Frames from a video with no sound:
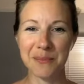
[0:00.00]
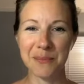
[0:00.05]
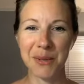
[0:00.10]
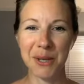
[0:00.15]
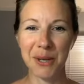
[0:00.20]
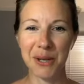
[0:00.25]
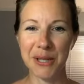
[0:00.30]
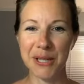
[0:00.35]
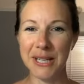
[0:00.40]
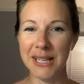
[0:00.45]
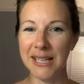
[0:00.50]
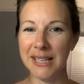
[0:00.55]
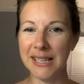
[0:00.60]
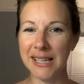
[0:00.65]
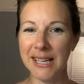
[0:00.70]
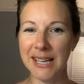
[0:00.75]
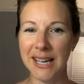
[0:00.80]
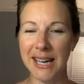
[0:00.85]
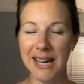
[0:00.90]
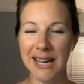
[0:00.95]
purity and
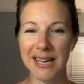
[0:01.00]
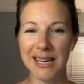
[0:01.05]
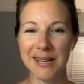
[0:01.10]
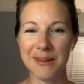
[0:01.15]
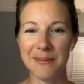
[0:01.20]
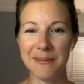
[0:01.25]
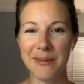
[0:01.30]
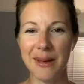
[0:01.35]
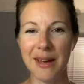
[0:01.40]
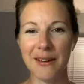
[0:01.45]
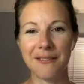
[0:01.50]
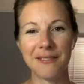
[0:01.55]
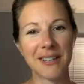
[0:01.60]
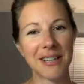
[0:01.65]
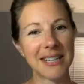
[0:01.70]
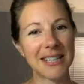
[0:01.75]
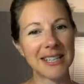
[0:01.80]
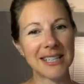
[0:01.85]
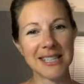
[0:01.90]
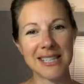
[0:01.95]
the
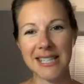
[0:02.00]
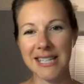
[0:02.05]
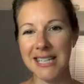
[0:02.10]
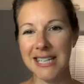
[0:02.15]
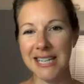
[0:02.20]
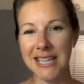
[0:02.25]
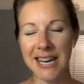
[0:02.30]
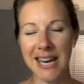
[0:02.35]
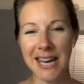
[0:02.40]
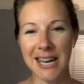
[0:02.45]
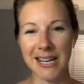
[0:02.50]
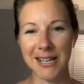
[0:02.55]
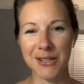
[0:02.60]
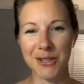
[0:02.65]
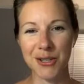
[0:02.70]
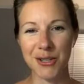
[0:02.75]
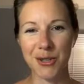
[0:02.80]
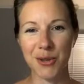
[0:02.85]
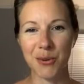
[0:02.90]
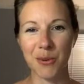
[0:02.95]
efficacy
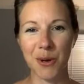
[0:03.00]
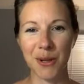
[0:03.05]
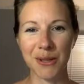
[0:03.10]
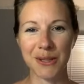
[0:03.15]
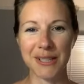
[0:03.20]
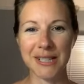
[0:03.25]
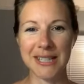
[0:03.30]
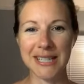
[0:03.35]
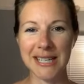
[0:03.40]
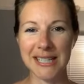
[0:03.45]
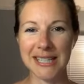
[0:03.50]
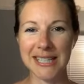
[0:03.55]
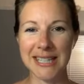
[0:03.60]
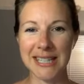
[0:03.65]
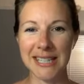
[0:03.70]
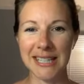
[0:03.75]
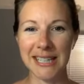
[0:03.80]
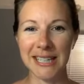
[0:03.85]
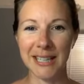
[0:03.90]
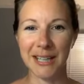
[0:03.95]
and quality
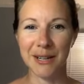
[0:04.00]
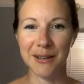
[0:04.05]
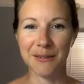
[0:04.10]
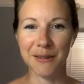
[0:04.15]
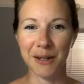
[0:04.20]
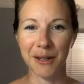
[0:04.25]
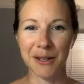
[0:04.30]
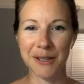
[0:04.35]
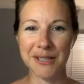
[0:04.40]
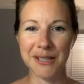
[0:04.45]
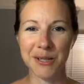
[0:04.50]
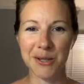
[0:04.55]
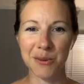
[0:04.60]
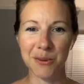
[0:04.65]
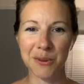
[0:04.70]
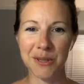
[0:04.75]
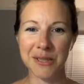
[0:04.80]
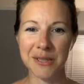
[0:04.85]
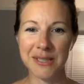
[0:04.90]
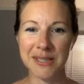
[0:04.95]
testing of our
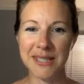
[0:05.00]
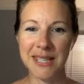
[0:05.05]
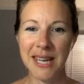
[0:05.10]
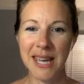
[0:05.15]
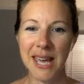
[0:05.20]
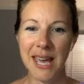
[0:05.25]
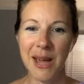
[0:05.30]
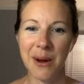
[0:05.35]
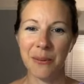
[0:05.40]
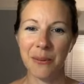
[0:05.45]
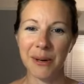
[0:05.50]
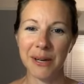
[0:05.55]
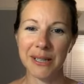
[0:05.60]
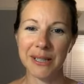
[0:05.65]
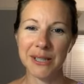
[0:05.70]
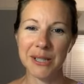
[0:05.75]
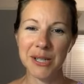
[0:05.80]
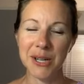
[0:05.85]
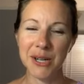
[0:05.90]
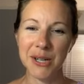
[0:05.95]
essential oils. We're
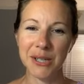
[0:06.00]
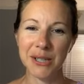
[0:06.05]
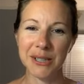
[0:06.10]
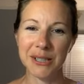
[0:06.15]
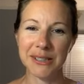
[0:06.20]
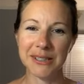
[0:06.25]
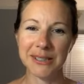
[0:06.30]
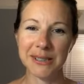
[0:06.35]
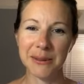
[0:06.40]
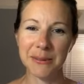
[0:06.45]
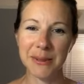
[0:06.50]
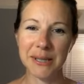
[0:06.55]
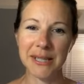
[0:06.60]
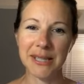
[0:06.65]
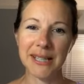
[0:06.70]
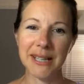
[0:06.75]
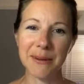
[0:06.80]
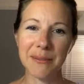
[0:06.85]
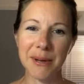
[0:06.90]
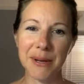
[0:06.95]
going to talk a little
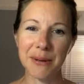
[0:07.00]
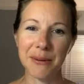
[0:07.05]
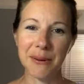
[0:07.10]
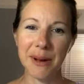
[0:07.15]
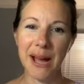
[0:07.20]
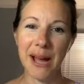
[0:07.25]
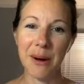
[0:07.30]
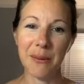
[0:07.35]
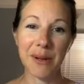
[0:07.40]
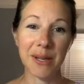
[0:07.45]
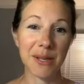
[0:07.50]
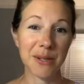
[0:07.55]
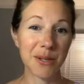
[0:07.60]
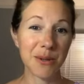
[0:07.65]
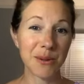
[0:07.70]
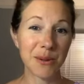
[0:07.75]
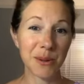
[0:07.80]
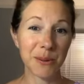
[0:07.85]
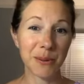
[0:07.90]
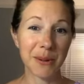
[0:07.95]
bit about how we can
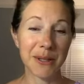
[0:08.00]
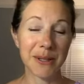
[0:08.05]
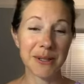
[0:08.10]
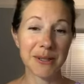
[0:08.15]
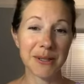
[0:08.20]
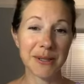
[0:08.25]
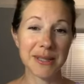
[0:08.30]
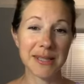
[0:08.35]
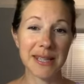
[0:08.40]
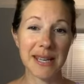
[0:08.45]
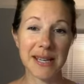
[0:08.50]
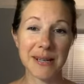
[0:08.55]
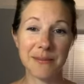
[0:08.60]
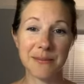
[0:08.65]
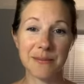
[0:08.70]
use our oils